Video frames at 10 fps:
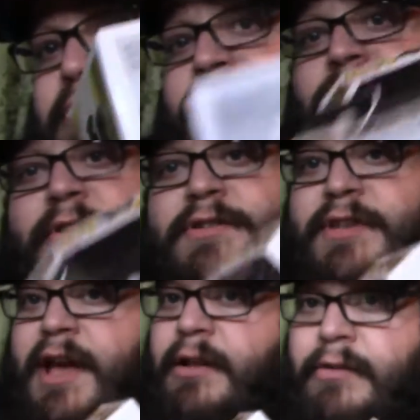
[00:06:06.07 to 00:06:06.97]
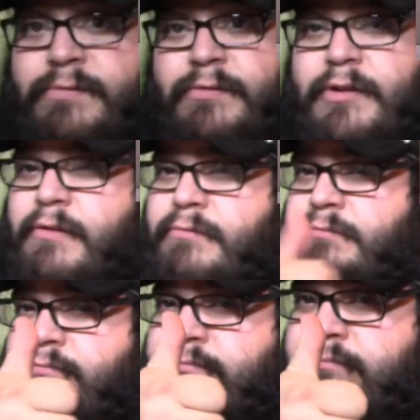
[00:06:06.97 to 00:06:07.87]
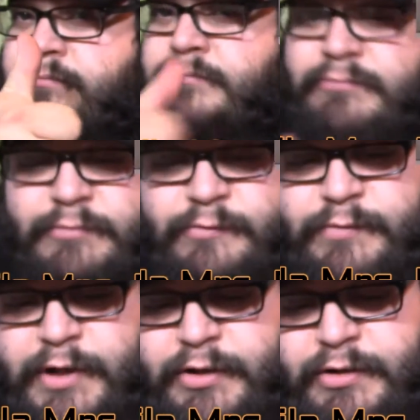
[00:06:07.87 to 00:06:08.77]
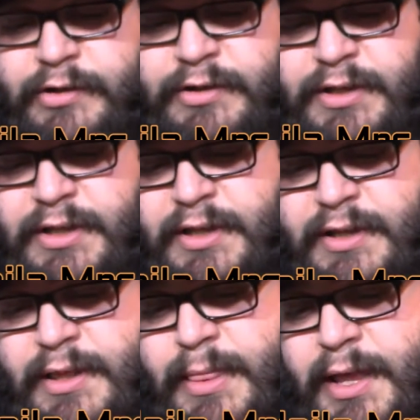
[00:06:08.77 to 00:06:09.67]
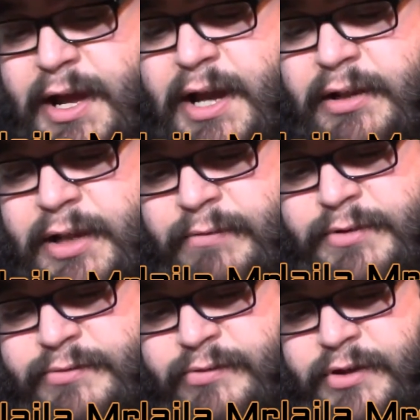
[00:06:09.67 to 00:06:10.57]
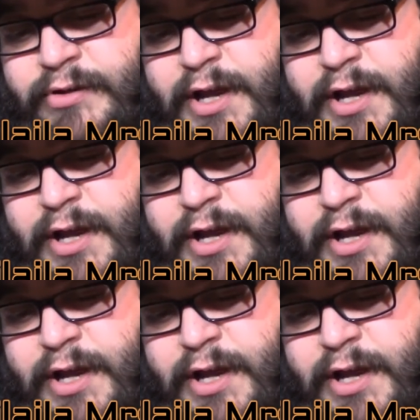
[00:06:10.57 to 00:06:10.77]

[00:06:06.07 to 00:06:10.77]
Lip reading: first thing I look for. Very good. I love this figure. I